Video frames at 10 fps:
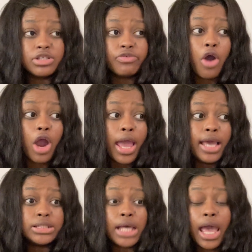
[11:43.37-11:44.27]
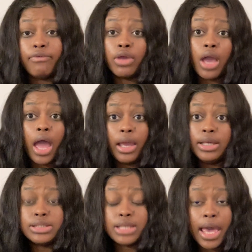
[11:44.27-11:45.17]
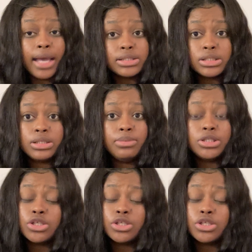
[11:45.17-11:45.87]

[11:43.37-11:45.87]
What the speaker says: as far as having easy access to me,